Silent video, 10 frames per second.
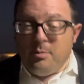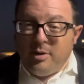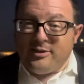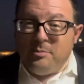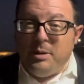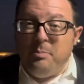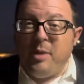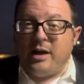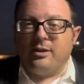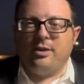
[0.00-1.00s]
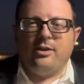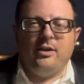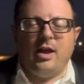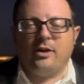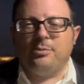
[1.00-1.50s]
but to be better than the
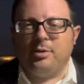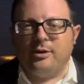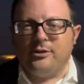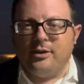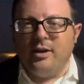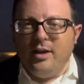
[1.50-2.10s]
next person